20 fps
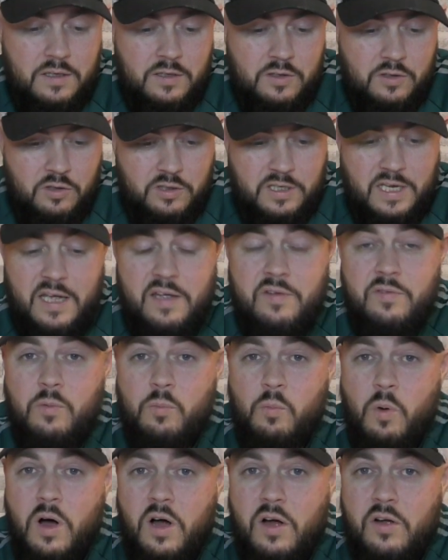Could get
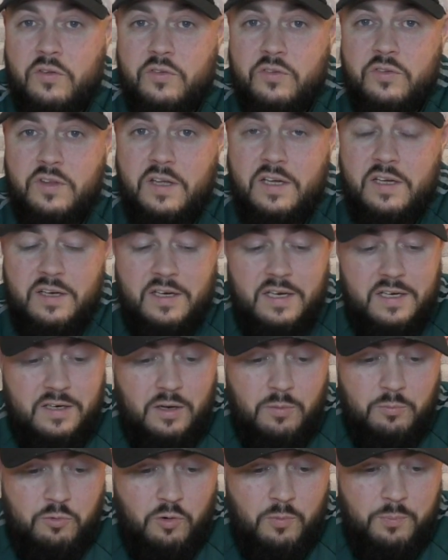even worse. They could end
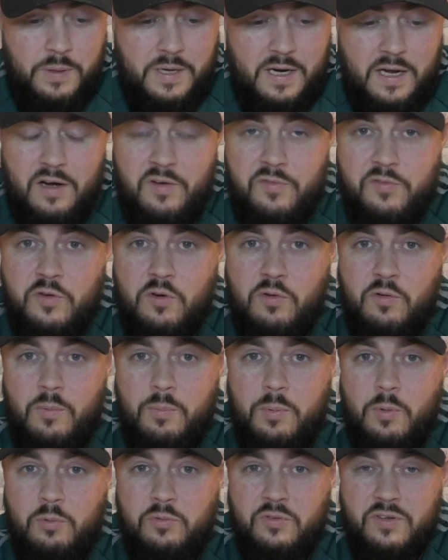up dropping out of
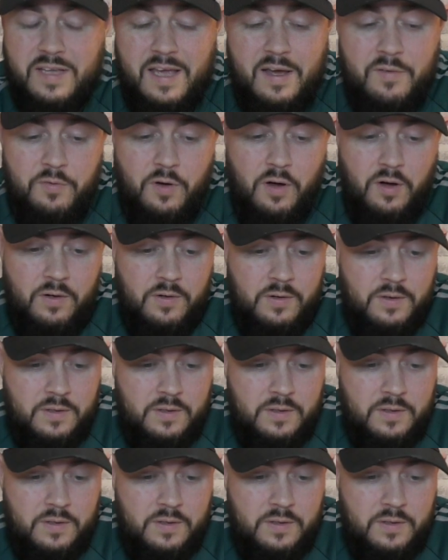Europe altogether.